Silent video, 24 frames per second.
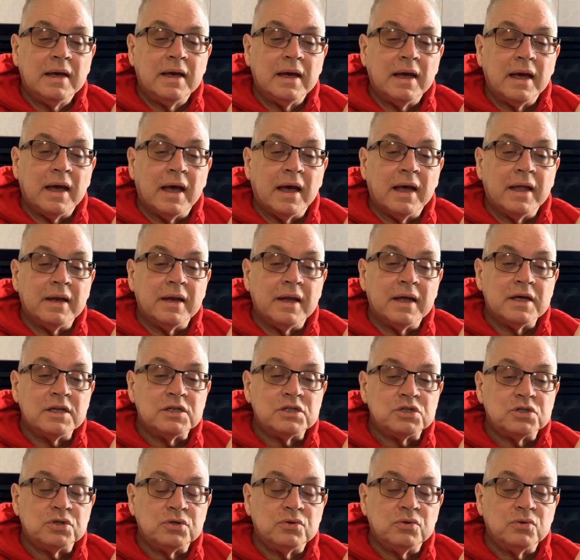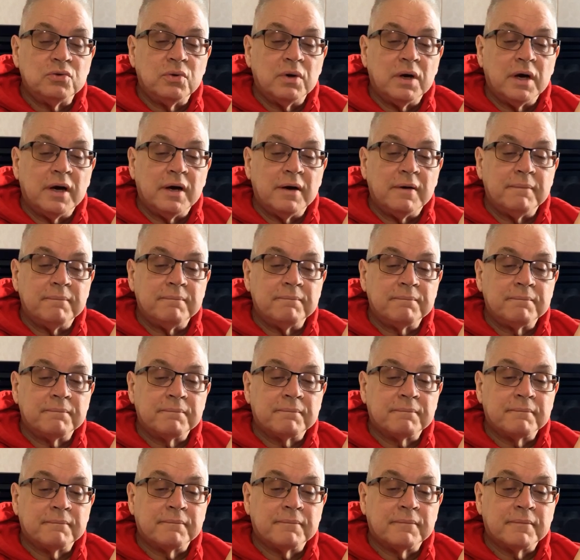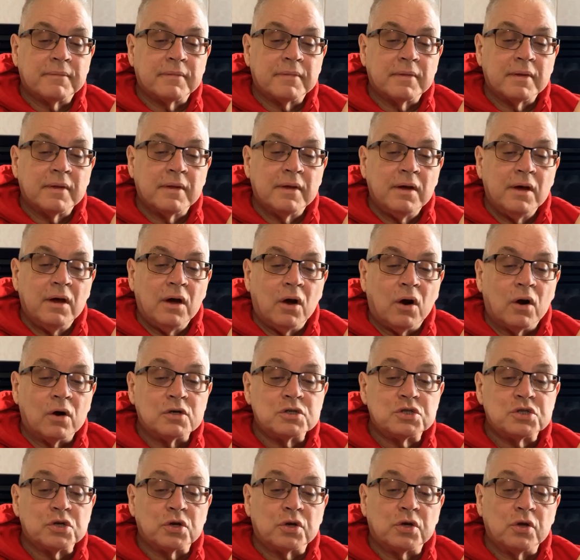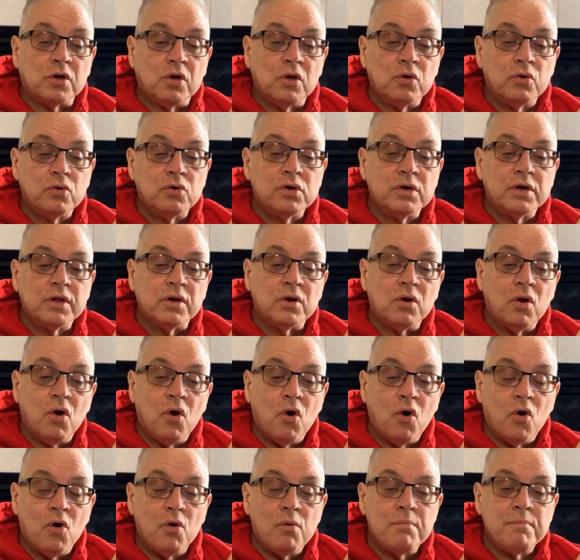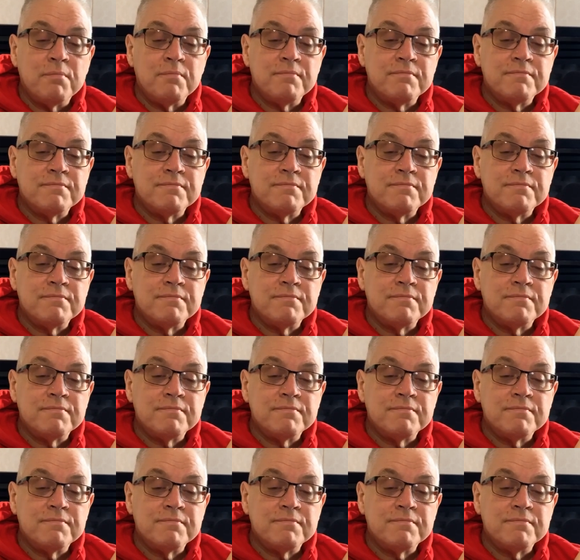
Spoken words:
And as you are secluded at home,